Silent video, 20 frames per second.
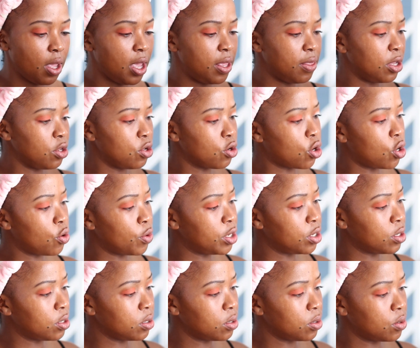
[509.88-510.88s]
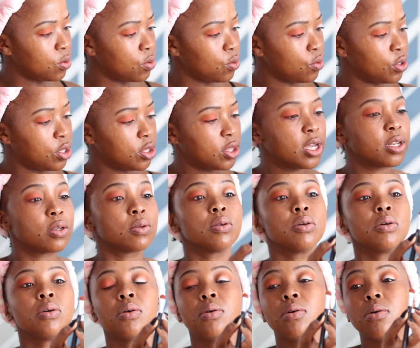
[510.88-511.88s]
And then you go in with that
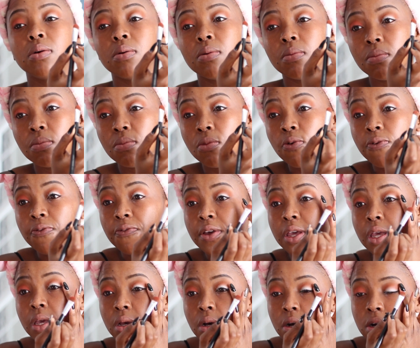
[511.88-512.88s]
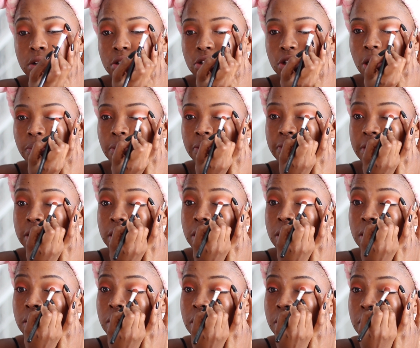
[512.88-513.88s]
Morphe on top of it,
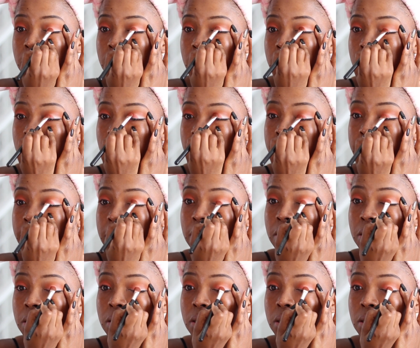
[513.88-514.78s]
the red.